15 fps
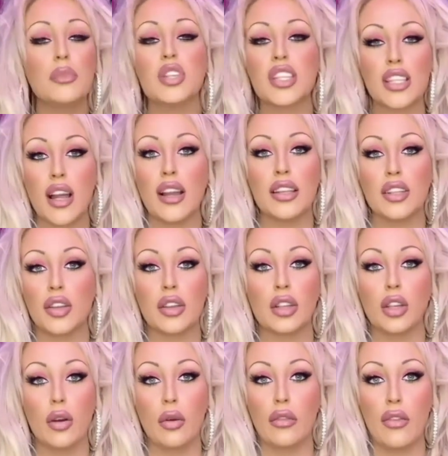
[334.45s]
just not into the
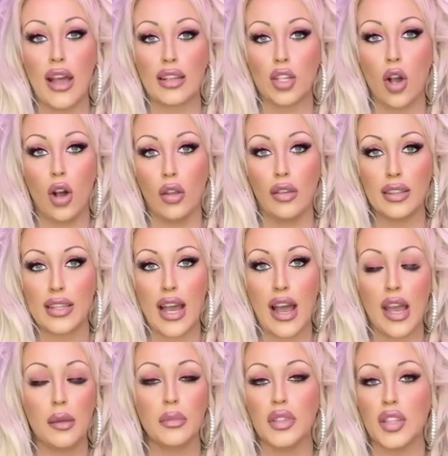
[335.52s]
glow effect all the time.